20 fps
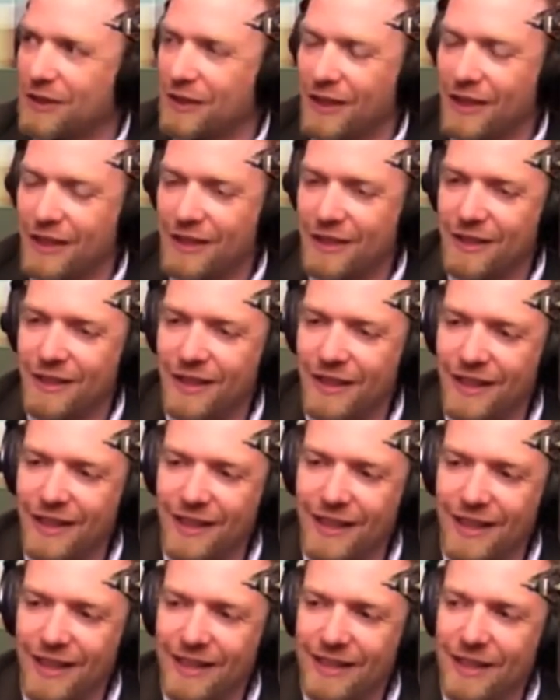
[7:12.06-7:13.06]
glider
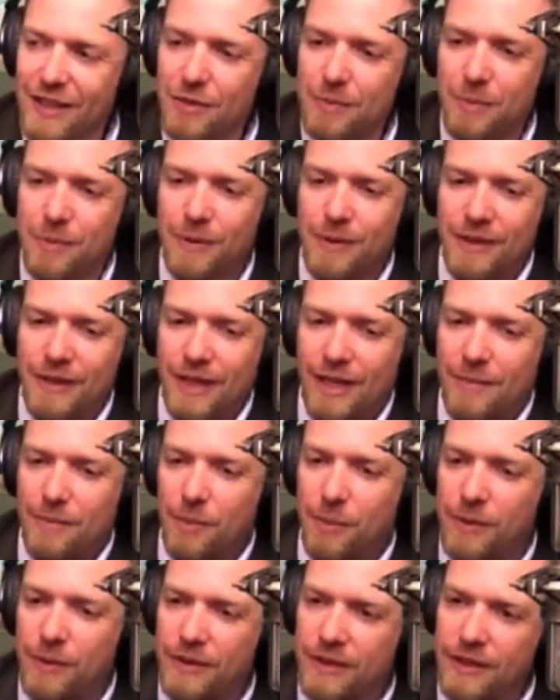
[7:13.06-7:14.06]
at, at, this point yet,
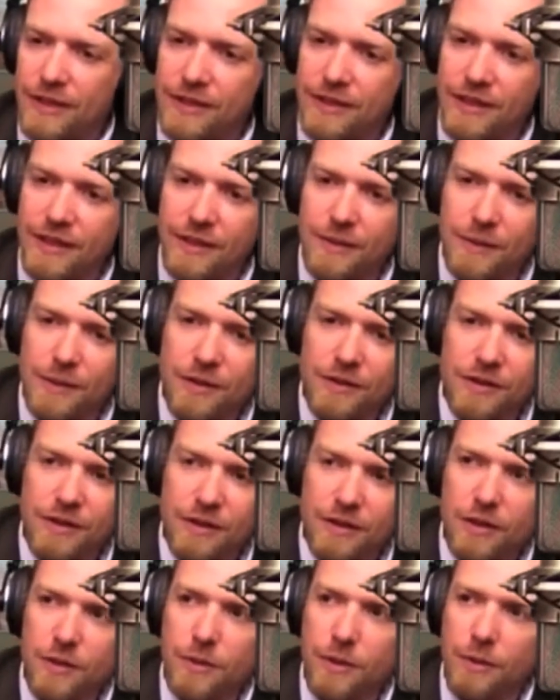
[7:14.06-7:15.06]
but we did uh,
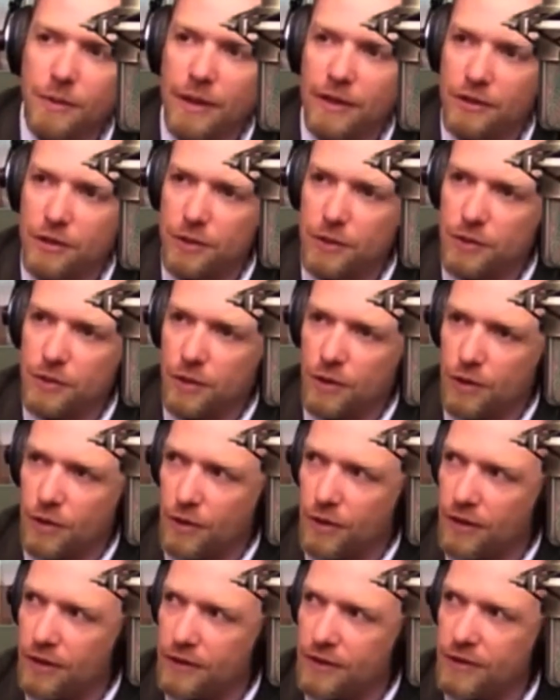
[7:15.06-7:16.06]
recently do a rescue
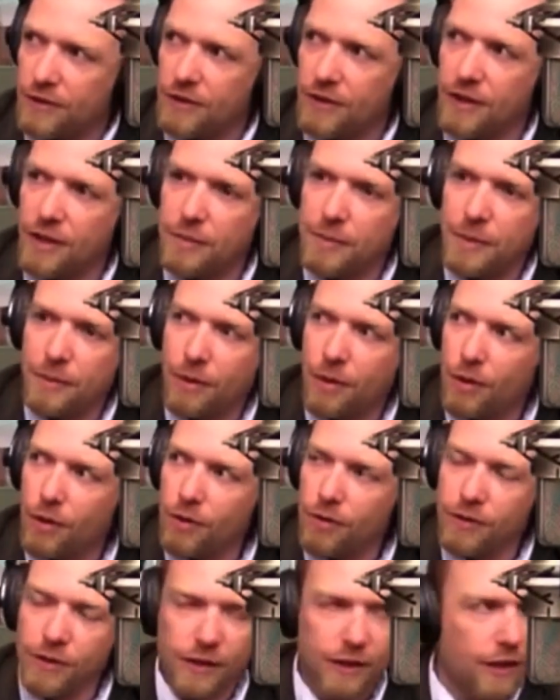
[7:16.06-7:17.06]
turtle, a turtle that had been run
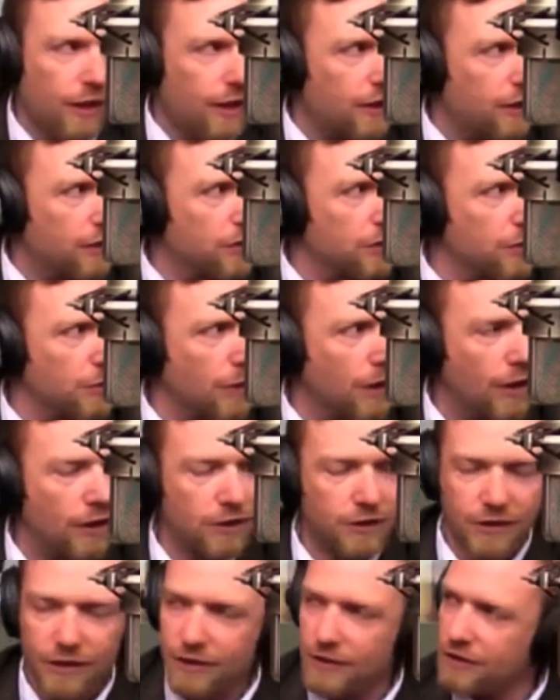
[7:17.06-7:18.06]
over and kind of oh.
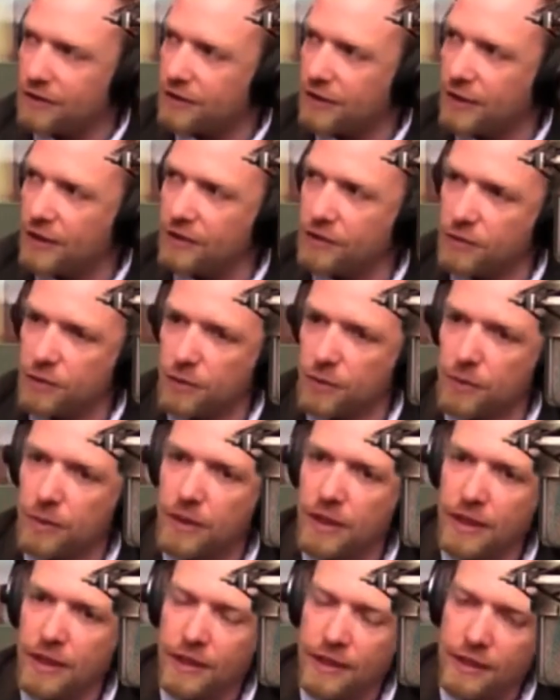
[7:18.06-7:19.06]
squashed on the shell. So
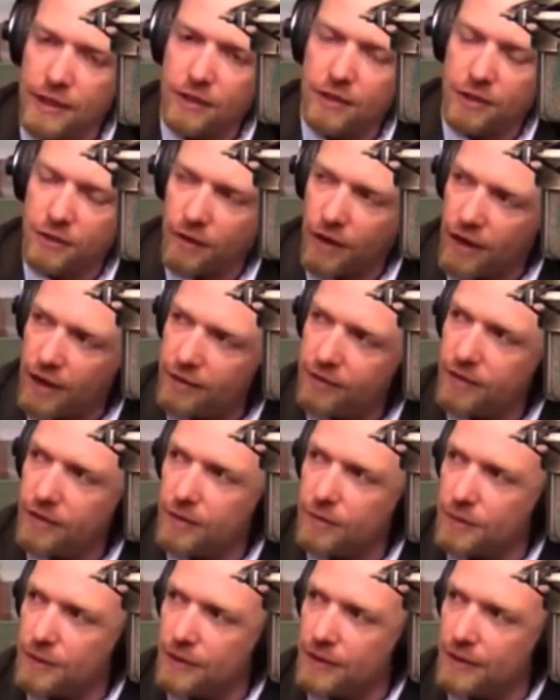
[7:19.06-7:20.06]
Aww. he survived,
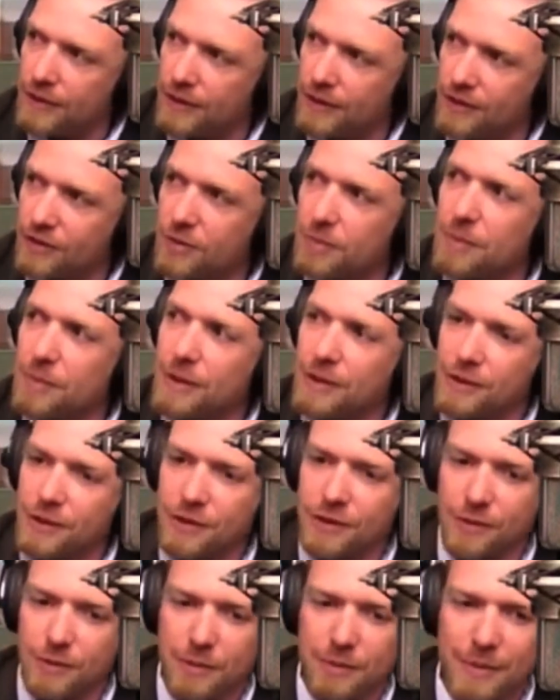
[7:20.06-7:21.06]
and we uh, got some
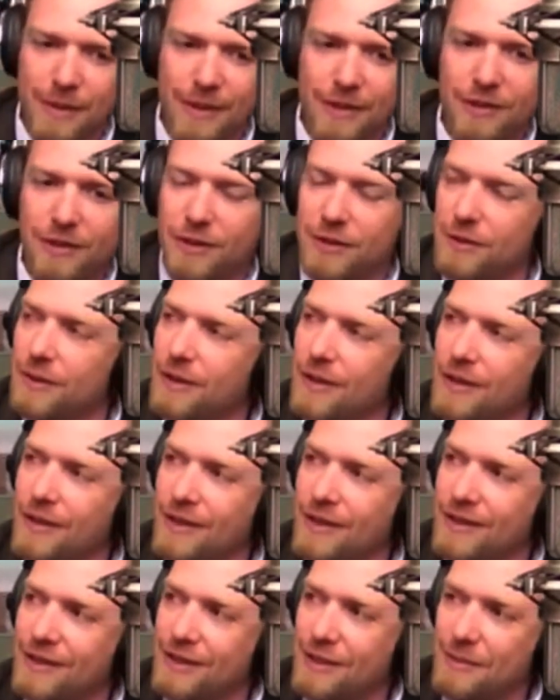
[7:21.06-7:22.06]
pictures, and we managed to
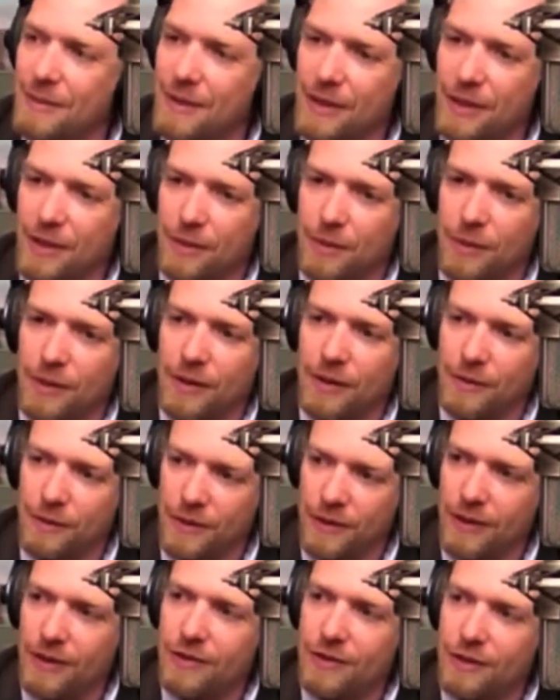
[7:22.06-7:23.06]
to make a really
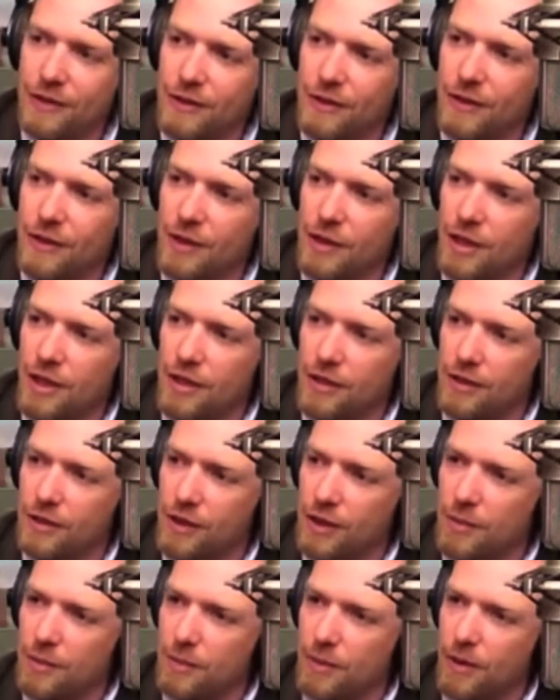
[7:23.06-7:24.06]
realistic looking
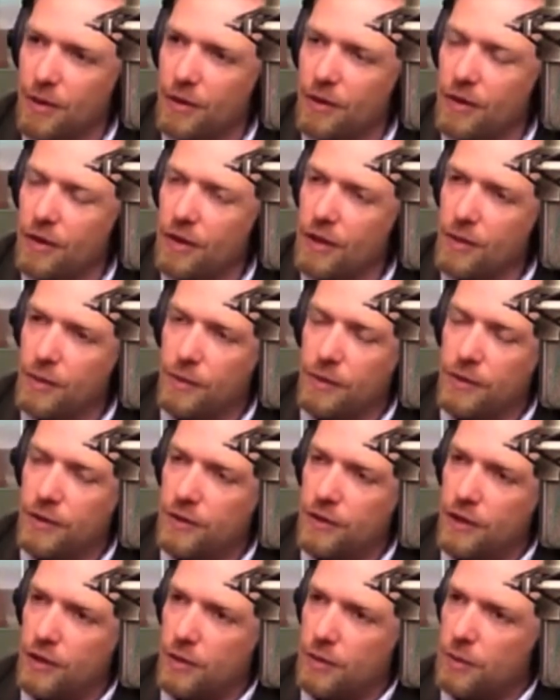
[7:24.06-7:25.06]
looking model. When you
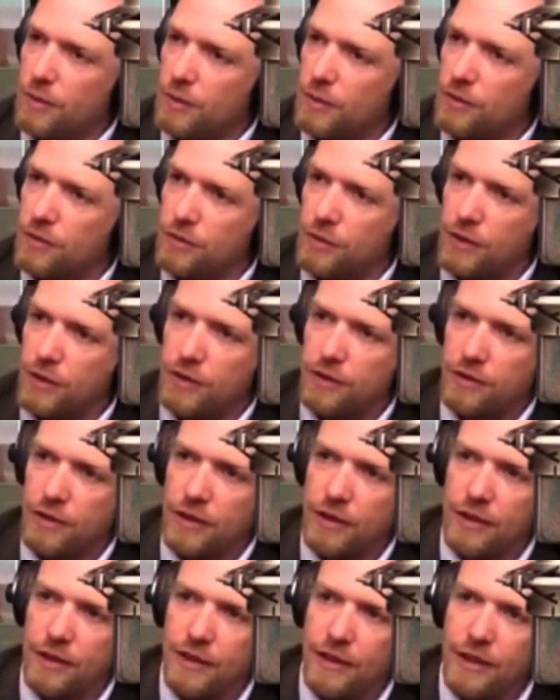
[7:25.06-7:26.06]
say no rules, Kris,
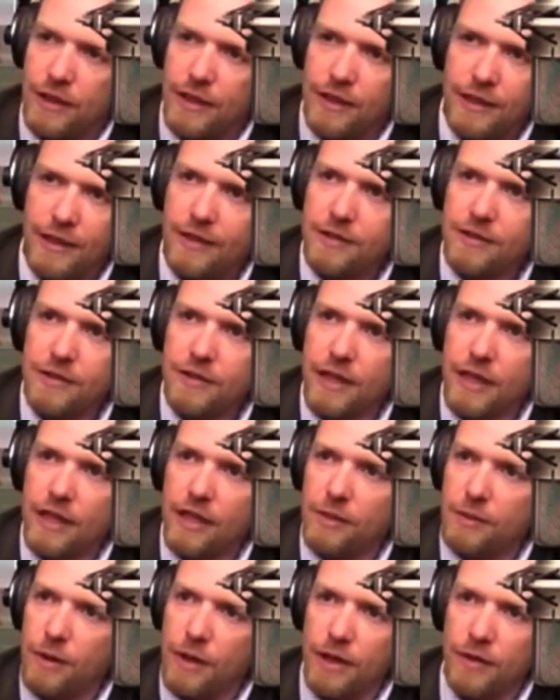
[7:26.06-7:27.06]
uh, that's
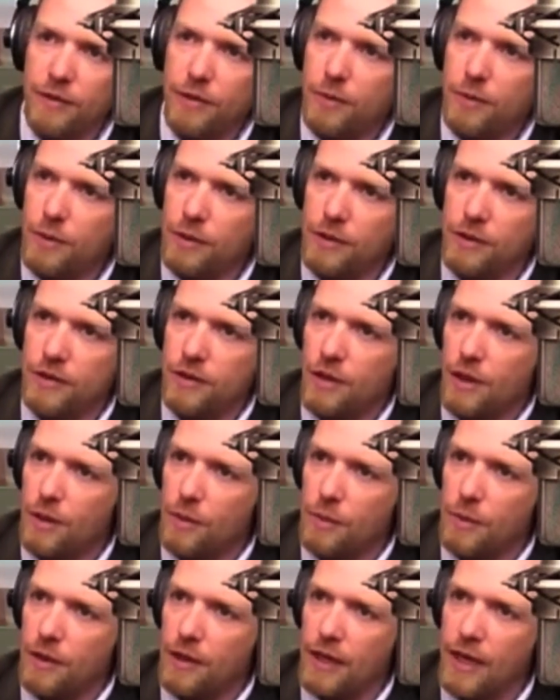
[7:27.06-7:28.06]
exactly right. If you want your dog
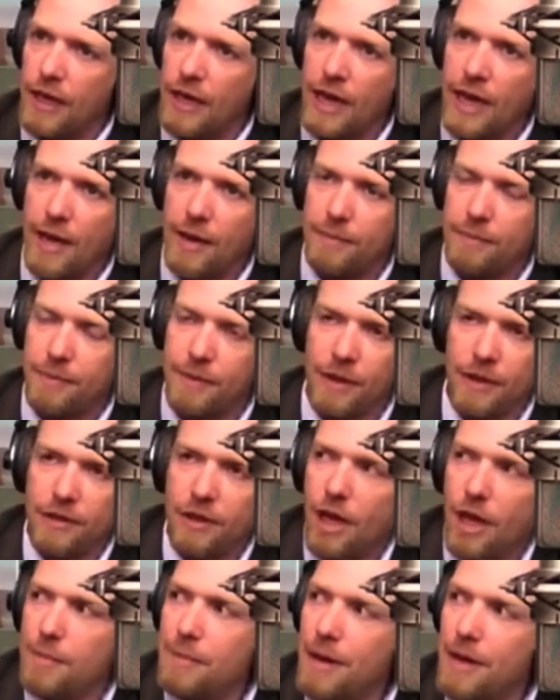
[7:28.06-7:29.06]
wearing a hat, a
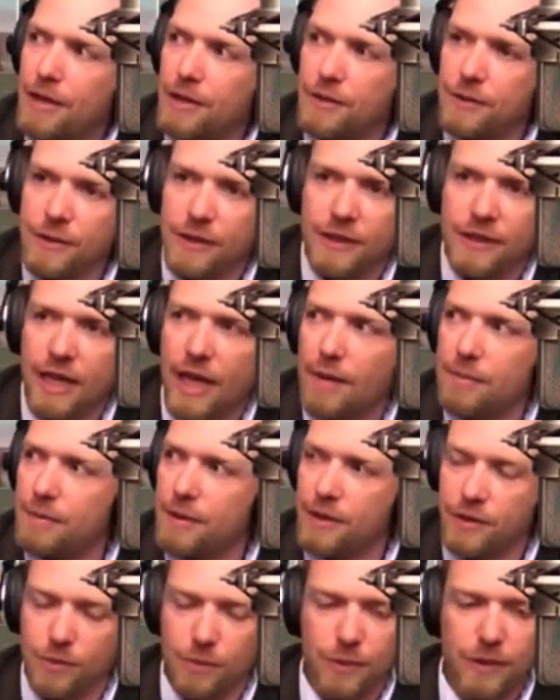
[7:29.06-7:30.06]
top hat, doing a tap
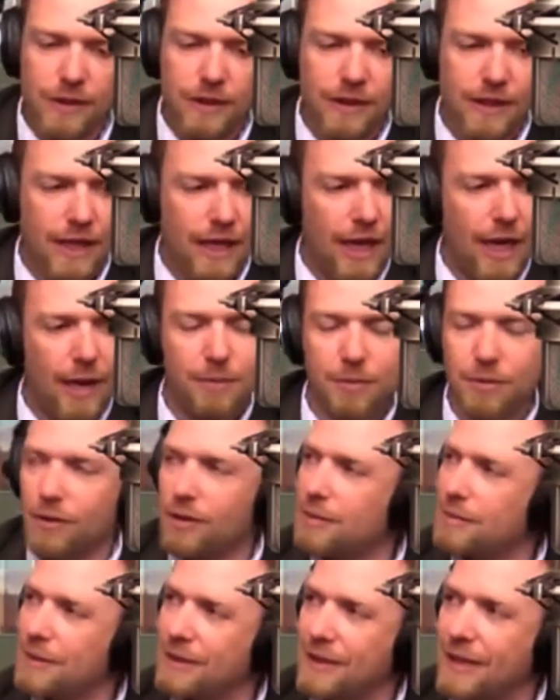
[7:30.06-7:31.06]
dance, we can
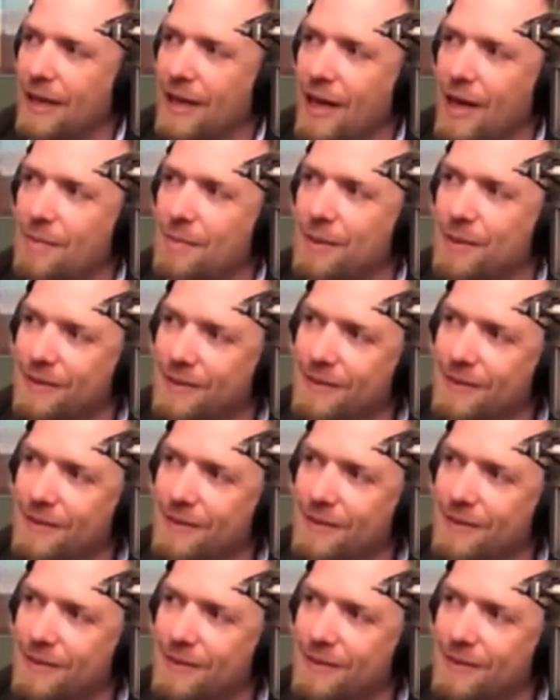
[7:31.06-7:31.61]
absolutely make that happen.